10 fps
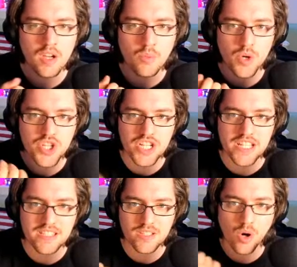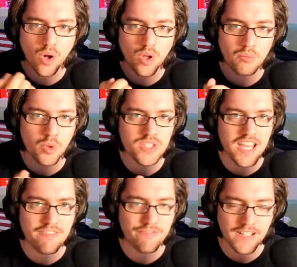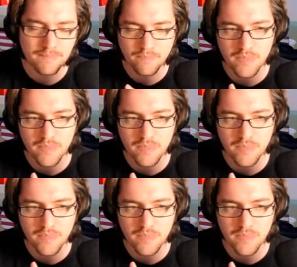which is called moodsfm.